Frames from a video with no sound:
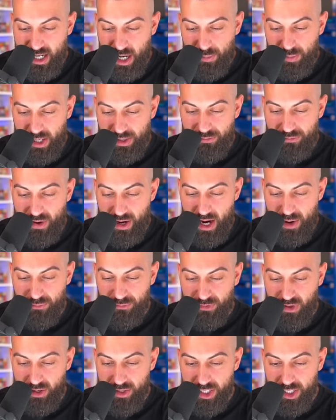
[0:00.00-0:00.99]
I'm like very, I'm
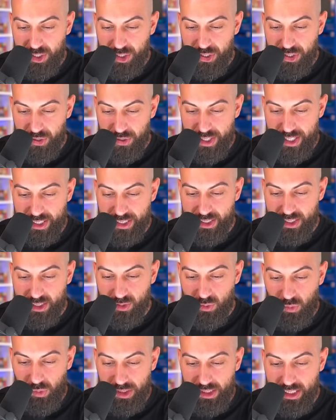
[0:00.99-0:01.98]
very
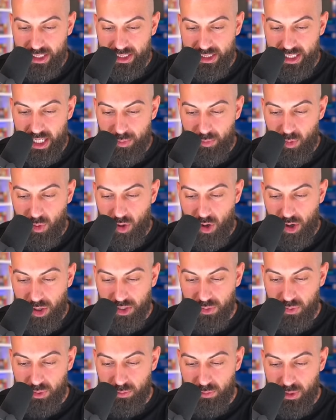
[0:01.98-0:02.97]
curious what the sample
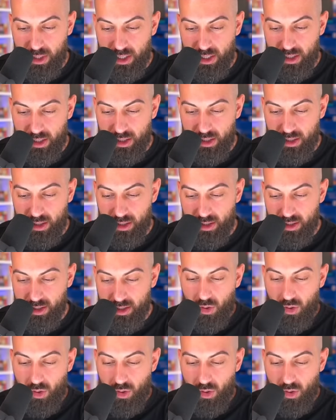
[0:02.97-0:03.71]
cards would be in here,